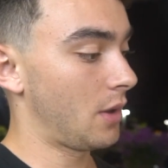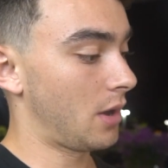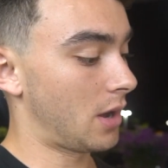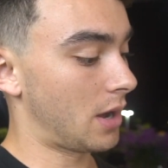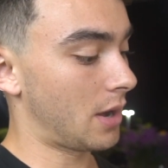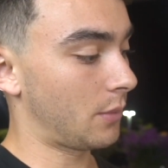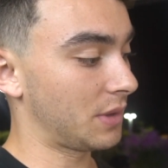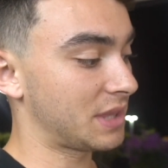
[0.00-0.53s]

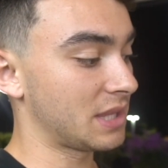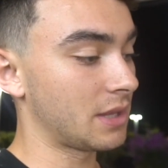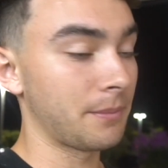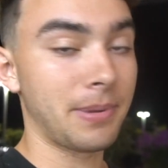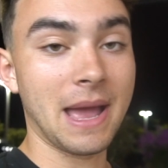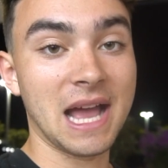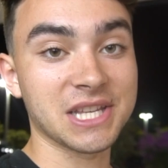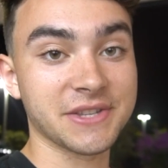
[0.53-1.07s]
within the
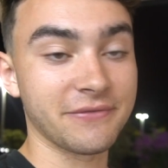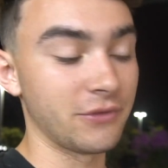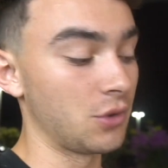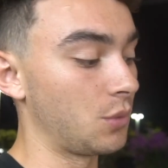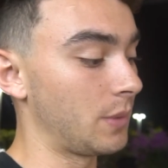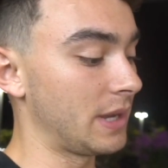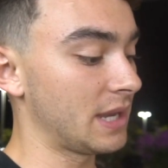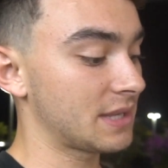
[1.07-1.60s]
past
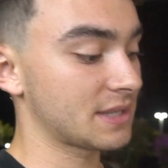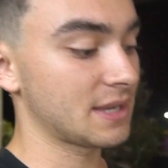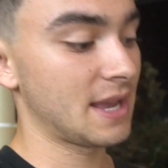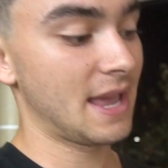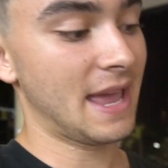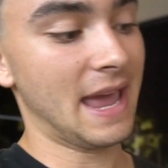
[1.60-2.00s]
few weeks.